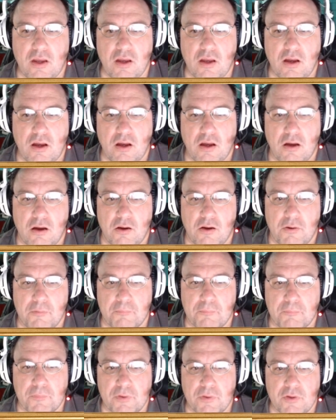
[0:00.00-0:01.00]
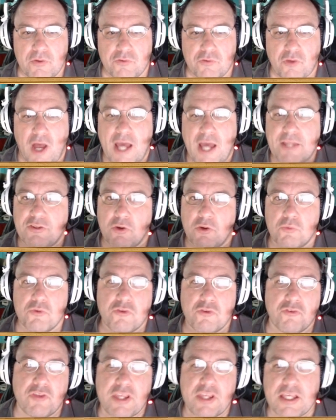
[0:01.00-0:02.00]
Um, so I don't
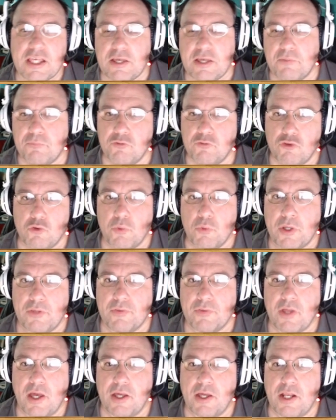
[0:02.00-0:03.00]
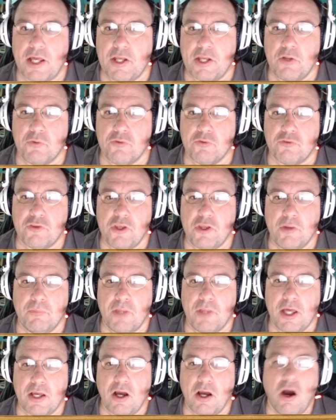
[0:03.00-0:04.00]
see him doing that. I don't see him
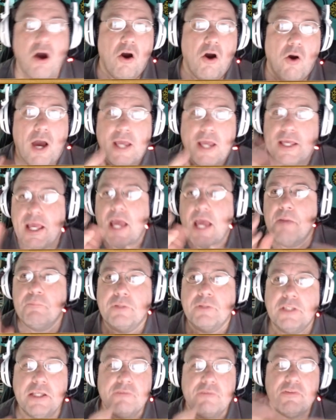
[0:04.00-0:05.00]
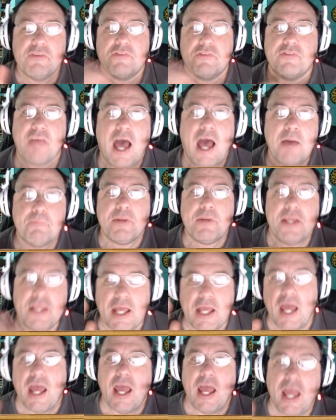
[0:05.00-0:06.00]
like, oh, I can't believe this is happening.
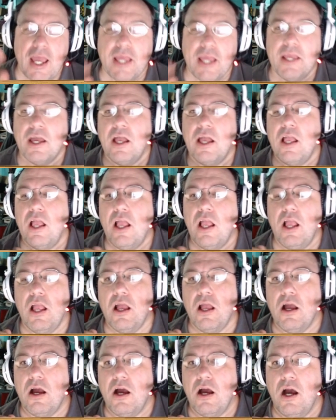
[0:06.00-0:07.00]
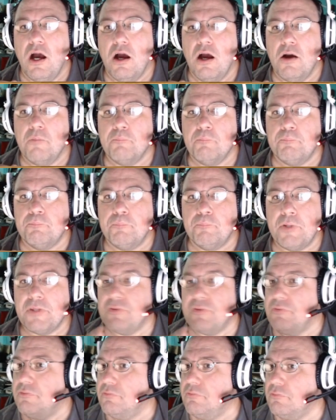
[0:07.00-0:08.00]
Yay. Um, but
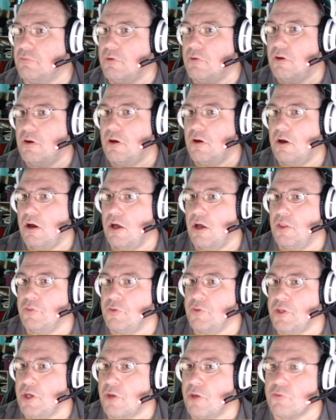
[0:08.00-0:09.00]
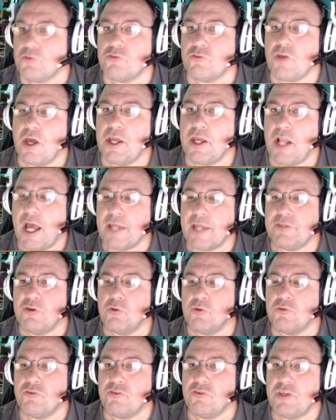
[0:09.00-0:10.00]
on the other side, I
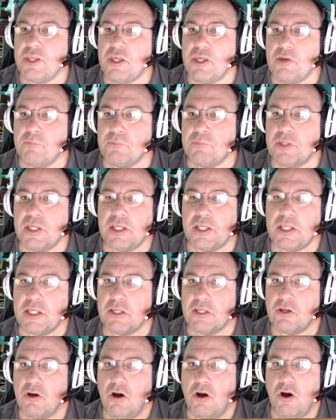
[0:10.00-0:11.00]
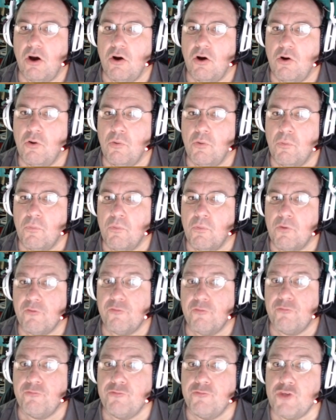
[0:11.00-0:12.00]
don't see him getting all
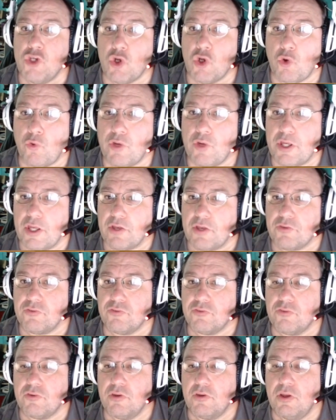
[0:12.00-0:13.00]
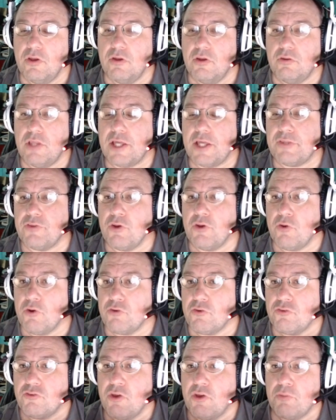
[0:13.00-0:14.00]
furious. Like there are
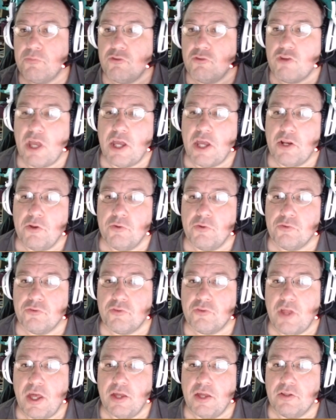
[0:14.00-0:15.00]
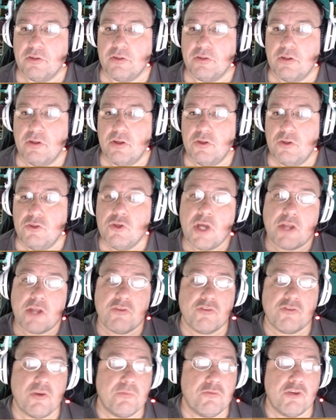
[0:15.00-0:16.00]
some channels that you got
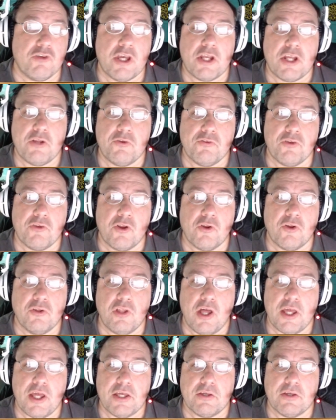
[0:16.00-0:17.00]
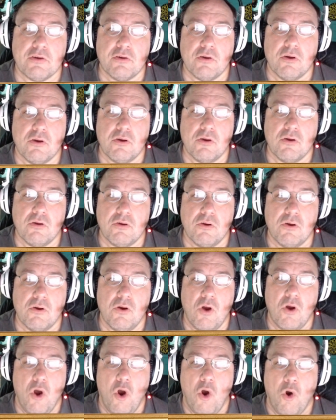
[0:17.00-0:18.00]
some channels that are like
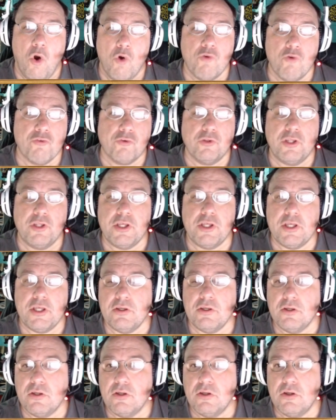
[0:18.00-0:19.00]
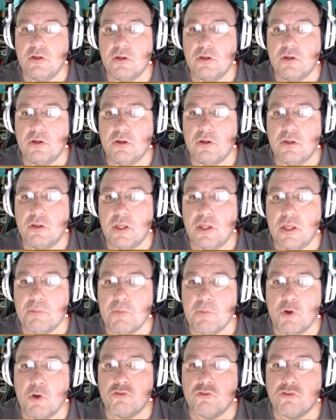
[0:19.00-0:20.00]
overly
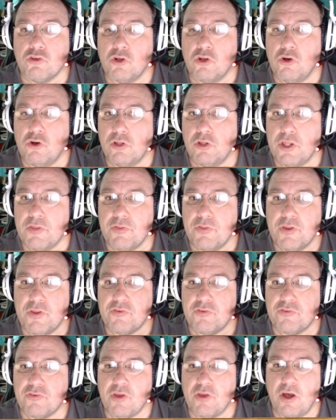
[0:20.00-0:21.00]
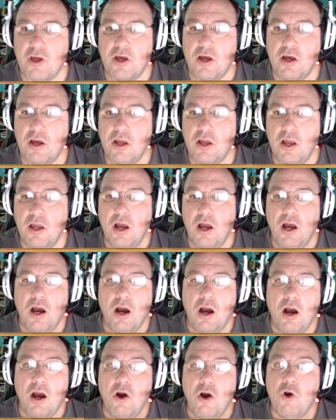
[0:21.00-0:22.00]
emotional in this uh,
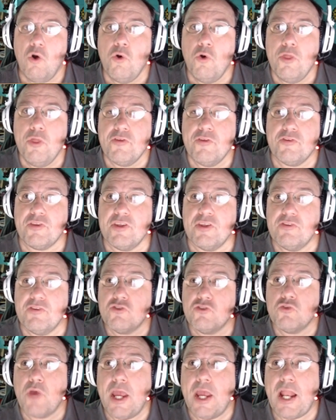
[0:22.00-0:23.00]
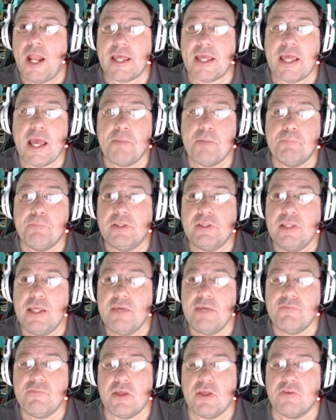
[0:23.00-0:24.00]
oh this is great i can't
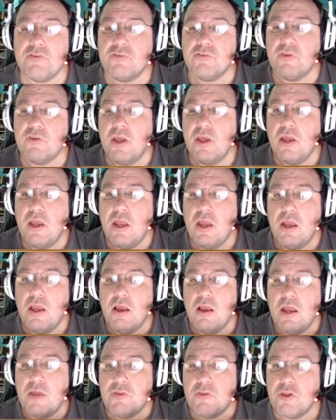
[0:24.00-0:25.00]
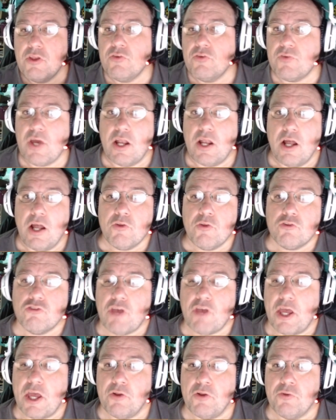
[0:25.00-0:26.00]
believe this and then you've got other
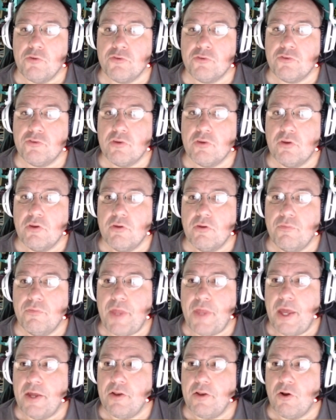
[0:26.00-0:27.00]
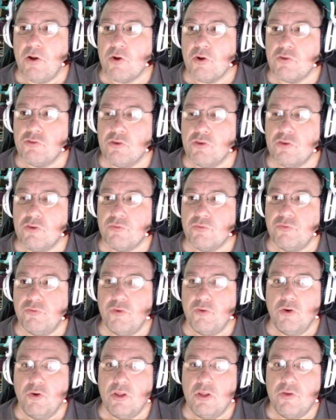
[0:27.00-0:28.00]
channels that are just
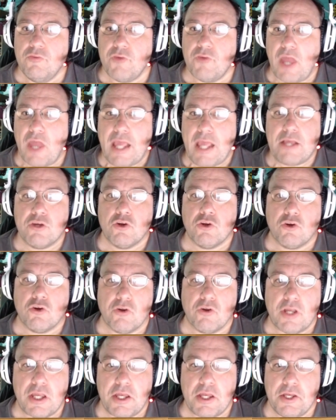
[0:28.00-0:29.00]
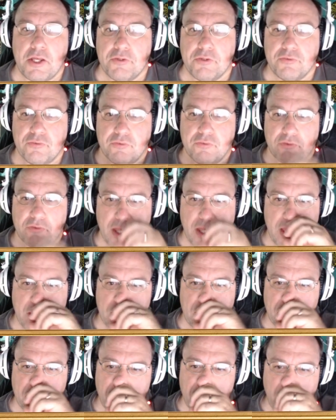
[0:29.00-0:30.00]
full of anger and
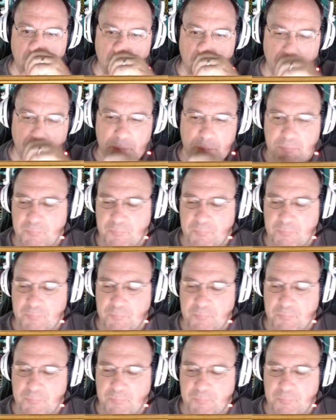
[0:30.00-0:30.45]
and uh,